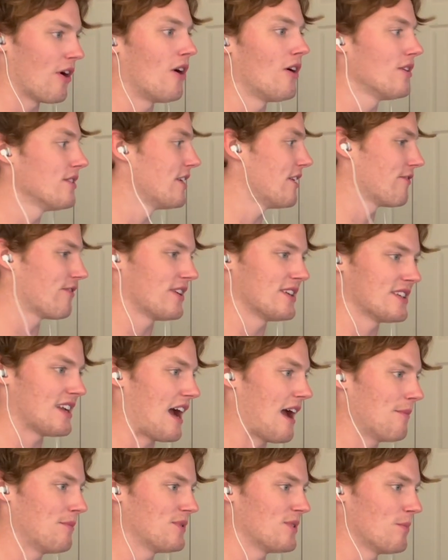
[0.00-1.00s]
all different
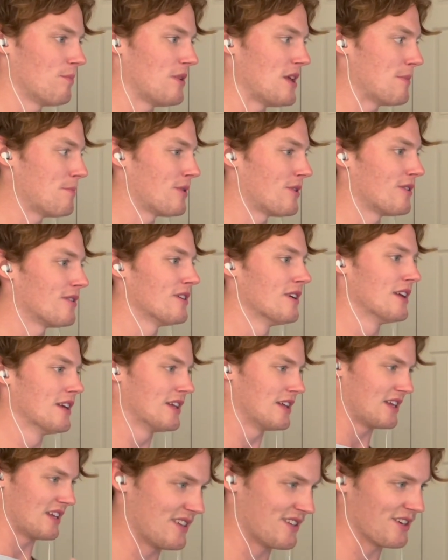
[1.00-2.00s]
types of people
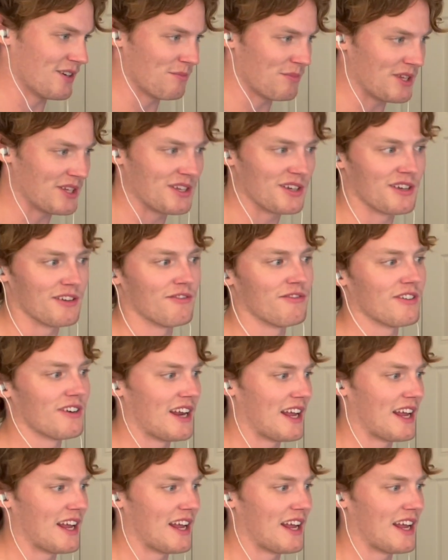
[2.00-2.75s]
you're going to be good for